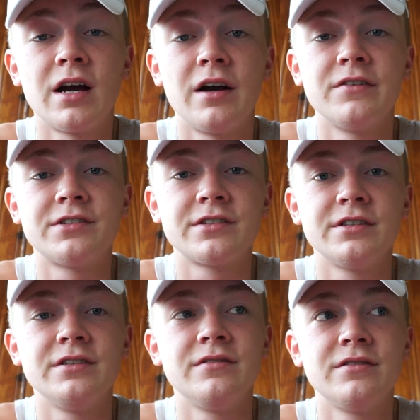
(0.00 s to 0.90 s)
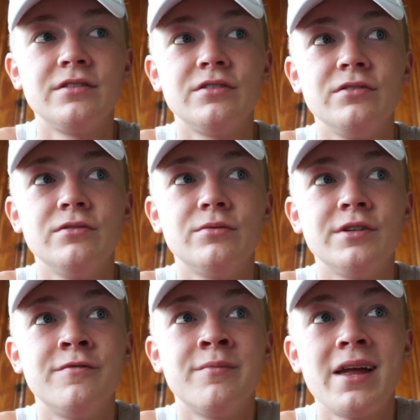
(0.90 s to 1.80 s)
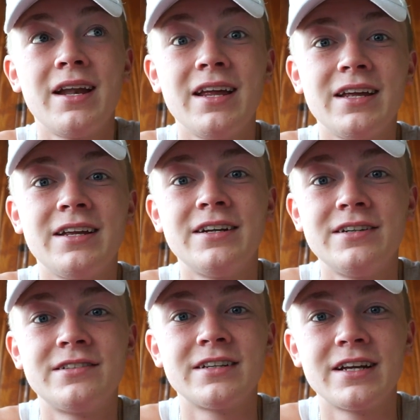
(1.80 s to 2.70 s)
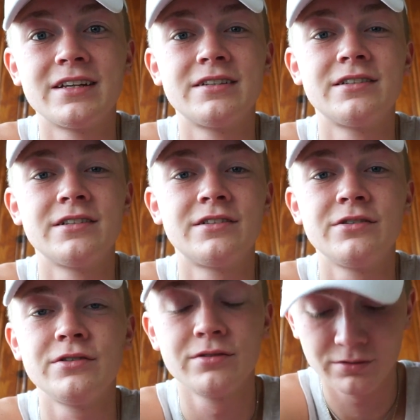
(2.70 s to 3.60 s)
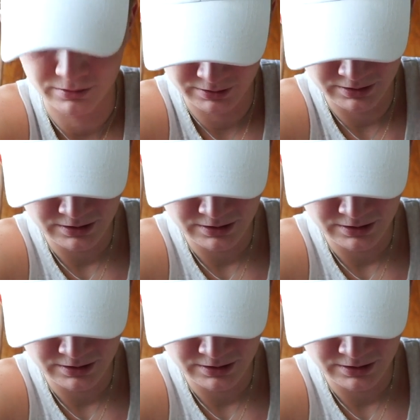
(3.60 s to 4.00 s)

Obviously, you we've made it here together to two.